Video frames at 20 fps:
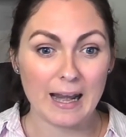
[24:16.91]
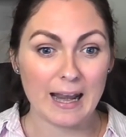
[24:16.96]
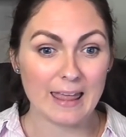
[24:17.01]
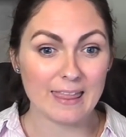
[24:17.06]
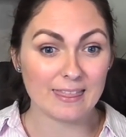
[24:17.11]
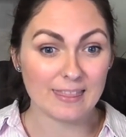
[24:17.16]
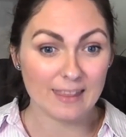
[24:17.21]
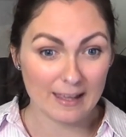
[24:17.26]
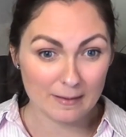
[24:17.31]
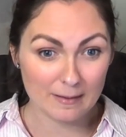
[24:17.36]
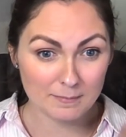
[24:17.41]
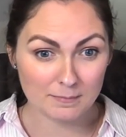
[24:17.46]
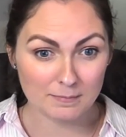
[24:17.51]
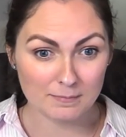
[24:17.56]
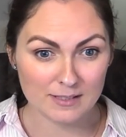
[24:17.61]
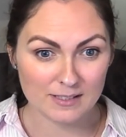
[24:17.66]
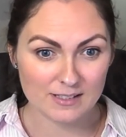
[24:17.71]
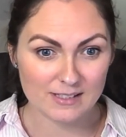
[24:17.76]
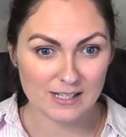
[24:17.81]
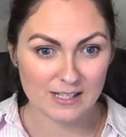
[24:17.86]
Let
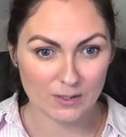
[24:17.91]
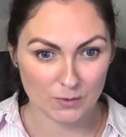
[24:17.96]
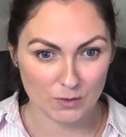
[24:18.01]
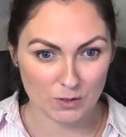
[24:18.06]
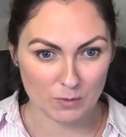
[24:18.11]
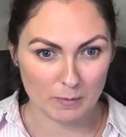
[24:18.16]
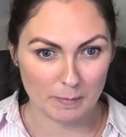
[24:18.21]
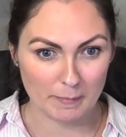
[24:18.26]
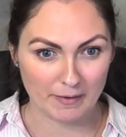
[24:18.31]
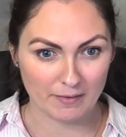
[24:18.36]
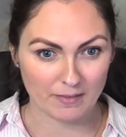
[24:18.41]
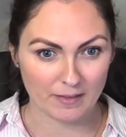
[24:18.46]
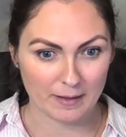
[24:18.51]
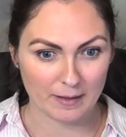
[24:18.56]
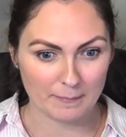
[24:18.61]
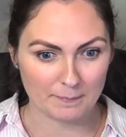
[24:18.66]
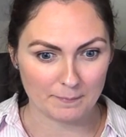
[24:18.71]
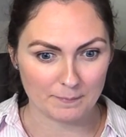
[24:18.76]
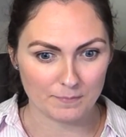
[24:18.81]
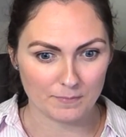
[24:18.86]
them tell you about
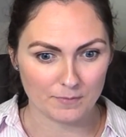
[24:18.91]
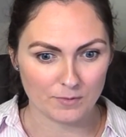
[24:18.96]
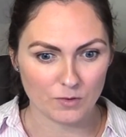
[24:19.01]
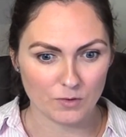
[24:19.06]
them,